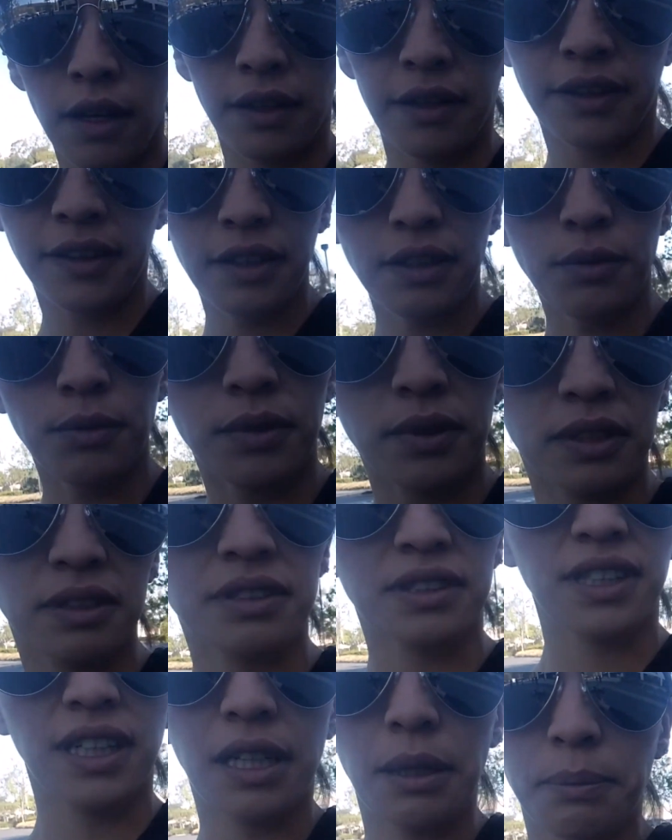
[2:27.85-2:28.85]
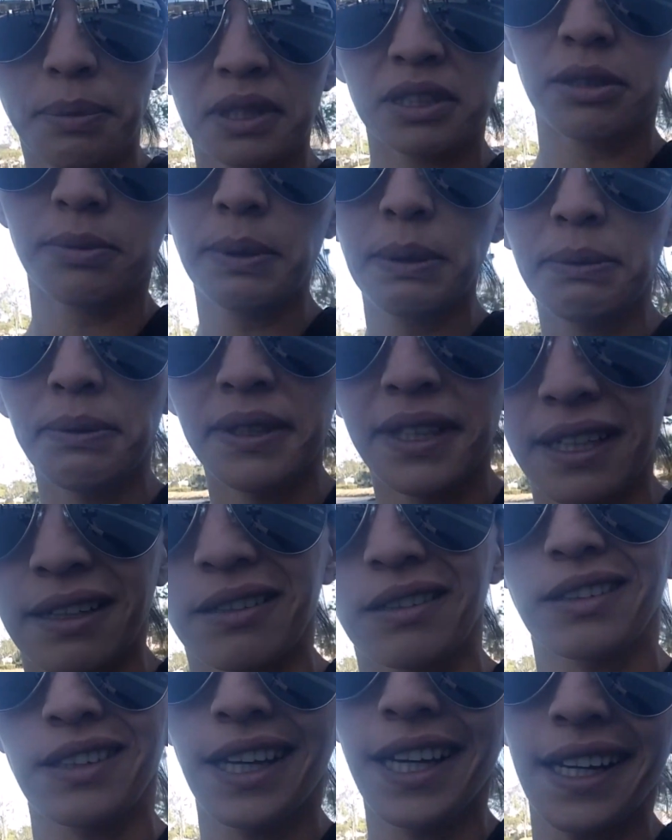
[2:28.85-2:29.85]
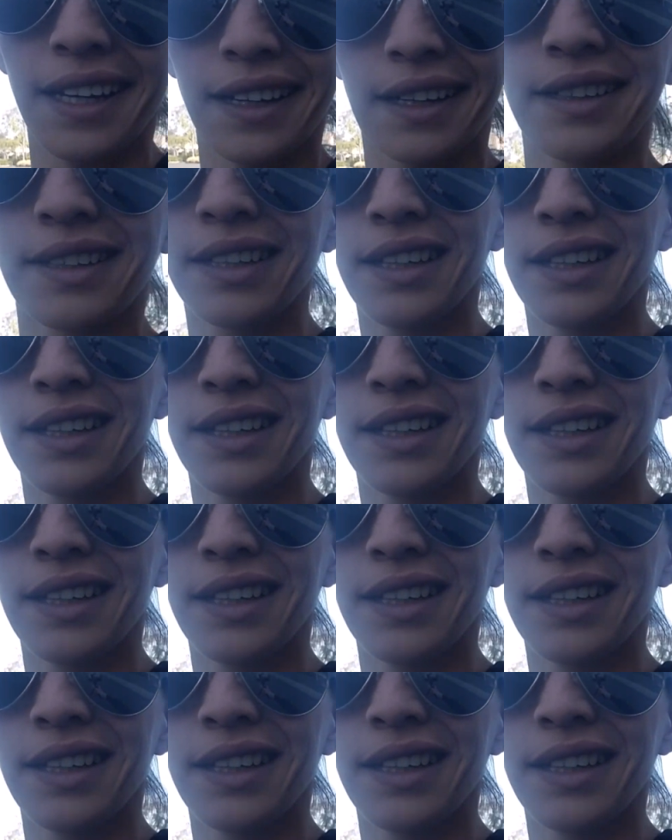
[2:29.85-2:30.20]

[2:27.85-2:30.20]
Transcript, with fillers: I think there's like a bunch of people that are late.